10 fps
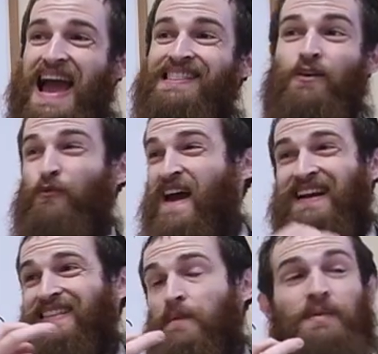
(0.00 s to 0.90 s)
and the
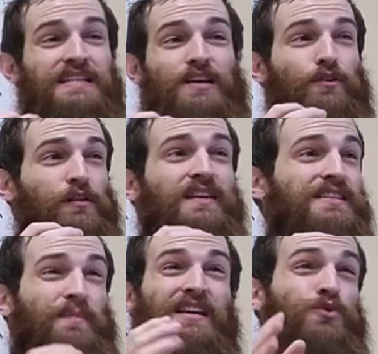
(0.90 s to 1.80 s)
fact that
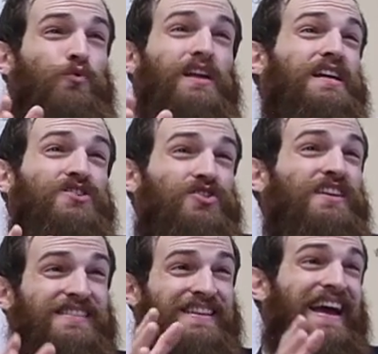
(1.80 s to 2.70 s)
materialism is really
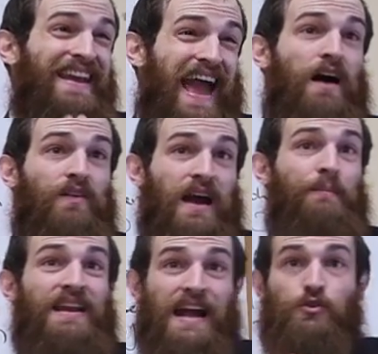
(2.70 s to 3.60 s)
just an outcome, a